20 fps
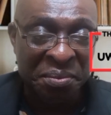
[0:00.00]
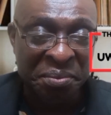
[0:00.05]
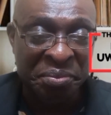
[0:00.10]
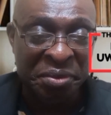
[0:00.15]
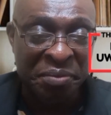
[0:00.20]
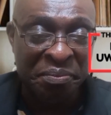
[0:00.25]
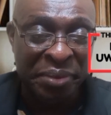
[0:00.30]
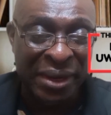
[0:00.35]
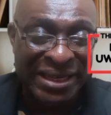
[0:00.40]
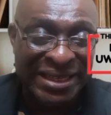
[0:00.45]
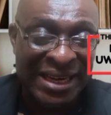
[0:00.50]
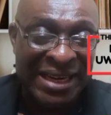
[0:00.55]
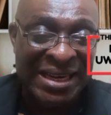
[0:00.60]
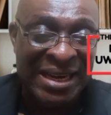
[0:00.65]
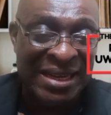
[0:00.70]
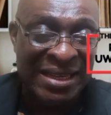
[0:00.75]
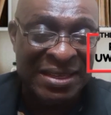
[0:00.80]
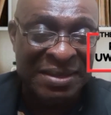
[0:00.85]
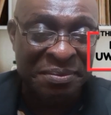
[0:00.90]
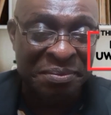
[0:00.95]
be better
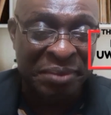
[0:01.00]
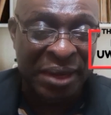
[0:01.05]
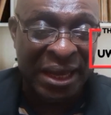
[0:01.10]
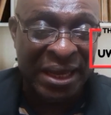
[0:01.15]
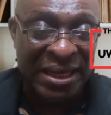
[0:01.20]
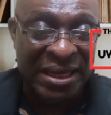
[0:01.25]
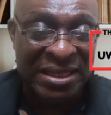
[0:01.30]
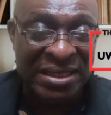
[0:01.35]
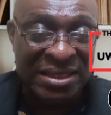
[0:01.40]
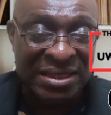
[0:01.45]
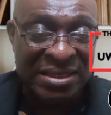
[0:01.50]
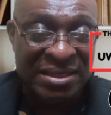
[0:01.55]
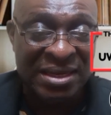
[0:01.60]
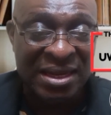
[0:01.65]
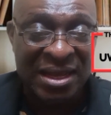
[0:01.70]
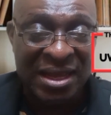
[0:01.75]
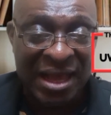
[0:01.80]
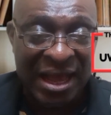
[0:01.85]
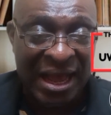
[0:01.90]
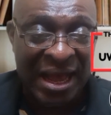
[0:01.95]
than him by
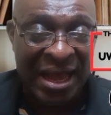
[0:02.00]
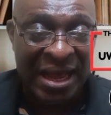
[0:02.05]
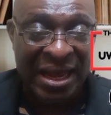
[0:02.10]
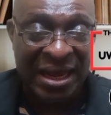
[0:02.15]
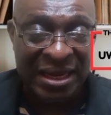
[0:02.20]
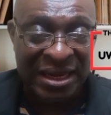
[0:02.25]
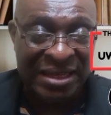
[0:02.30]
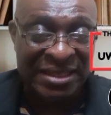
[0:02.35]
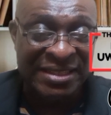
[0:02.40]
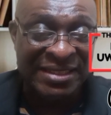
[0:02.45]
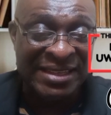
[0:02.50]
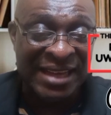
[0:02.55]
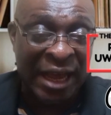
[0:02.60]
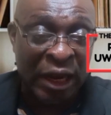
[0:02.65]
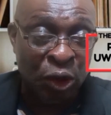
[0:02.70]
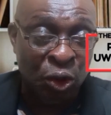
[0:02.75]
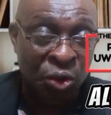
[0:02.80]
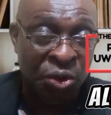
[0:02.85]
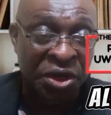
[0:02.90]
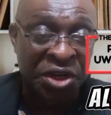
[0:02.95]
getting the
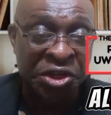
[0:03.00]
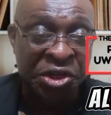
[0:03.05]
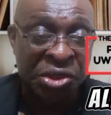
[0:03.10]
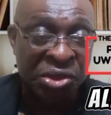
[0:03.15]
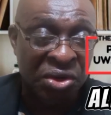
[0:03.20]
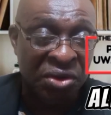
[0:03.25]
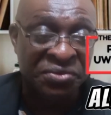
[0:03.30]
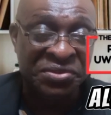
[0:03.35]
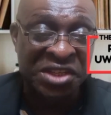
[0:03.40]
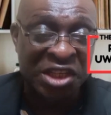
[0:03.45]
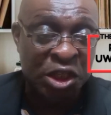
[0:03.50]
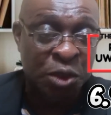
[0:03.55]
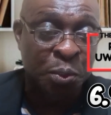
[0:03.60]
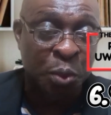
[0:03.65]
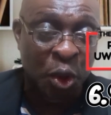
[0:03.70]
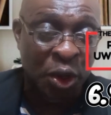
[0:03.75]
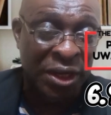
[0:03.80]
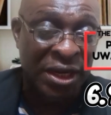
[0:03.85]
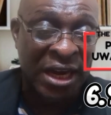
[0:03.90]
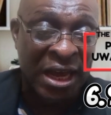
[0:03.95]
allocation of
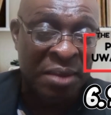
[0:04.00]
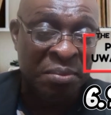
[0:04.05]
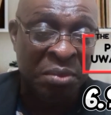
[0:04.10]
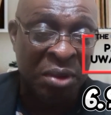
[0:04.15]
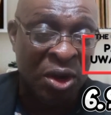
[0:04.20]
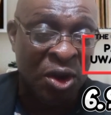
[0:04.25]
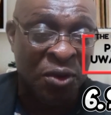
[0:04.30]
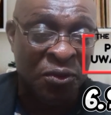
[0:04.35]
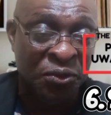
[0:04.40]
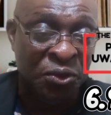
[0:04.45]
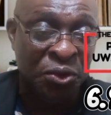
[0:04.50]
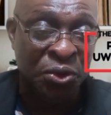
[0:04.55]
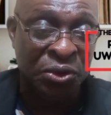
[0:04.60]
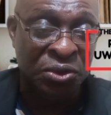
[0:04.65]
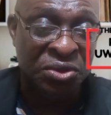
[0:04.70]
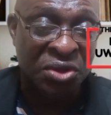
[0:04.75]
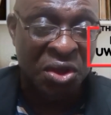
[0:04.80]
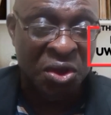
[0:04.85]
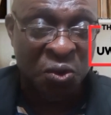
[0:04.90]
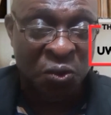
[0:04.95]
6.9 million
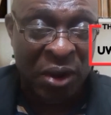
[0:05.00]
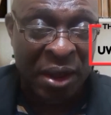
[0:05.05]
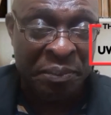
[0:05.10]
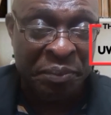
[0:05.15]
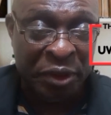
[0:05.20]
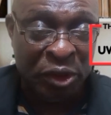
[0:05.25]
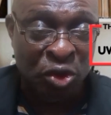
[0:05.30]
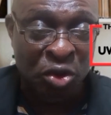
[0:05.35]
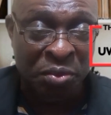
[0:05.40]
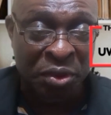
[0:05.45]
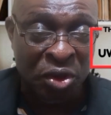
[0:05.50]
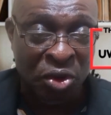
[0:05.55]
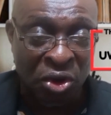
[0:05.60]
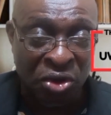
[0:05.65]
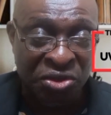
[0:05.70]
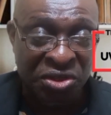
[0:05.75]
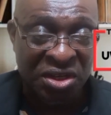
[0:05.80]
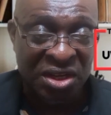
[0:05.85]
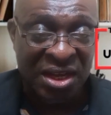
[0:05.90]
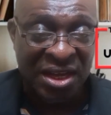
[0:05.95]
votes, while Peter Obi
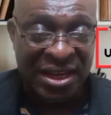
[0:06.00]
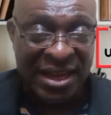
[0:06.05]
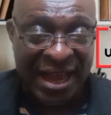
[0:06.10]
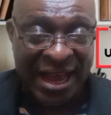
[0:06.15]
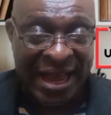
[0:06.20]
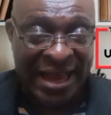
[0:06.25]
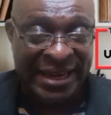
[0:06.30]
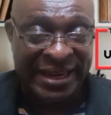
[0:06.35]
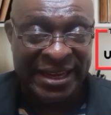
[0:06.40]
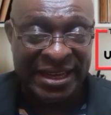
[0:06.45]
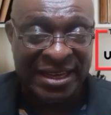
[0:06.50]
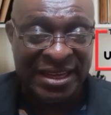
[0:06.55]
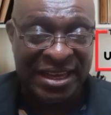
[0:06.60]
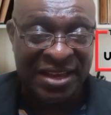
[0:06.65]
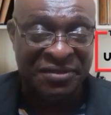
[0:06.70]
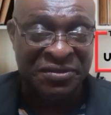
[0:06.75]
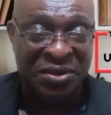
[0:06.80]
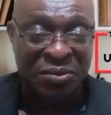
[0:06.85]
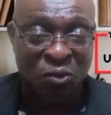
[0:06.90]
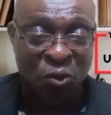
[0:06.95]
got, INEC
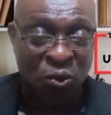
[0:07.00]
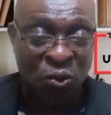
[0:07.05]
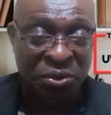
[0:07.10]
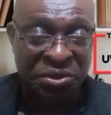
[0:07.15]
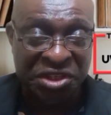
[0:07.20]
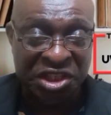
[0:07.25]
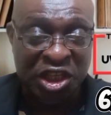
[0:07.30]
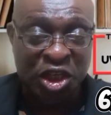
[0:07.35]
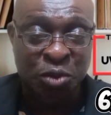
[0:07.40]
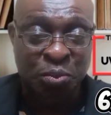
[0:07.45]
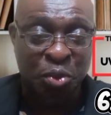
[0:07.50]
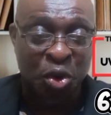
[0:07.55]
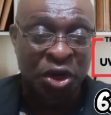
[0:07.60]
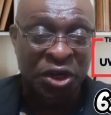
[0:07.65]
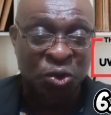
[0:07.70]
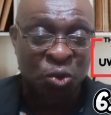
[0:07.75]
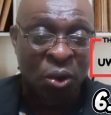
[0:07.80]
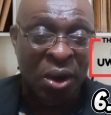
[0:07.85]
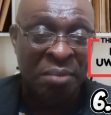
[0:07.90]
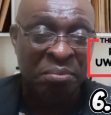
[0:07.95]
gave him
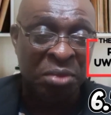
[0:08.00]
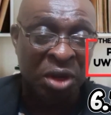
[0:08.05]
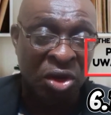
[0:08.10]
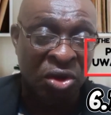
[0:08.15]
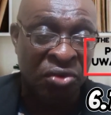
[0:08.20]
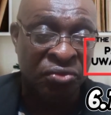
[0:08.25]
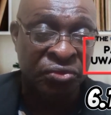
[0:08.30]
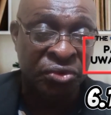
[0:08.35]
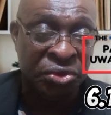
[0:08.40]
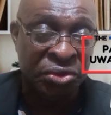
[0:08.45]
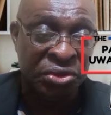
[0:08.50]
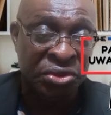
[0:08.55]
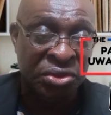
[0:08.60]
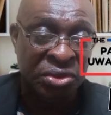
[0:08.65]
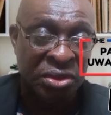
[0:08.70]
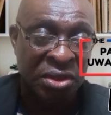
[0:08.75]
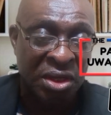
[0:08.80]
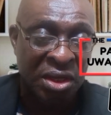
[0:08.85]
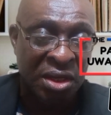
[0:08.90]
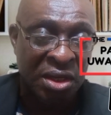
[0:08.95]
6.1 million
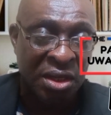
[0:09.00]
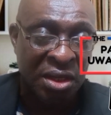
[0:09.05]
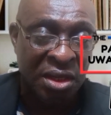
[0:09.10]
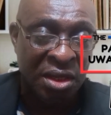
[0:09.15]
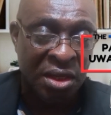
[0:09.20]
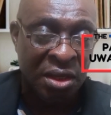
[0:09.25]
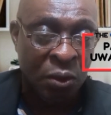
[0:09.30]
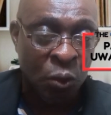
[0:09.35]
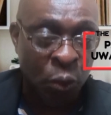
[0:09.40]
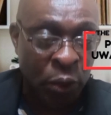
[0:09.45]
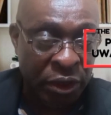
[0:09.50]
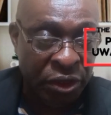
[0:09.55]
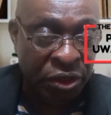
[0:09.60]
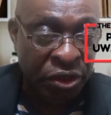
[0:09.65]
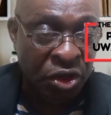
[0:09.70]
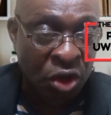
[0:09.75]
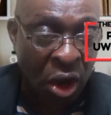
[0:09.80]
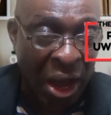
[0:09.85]
votes. With the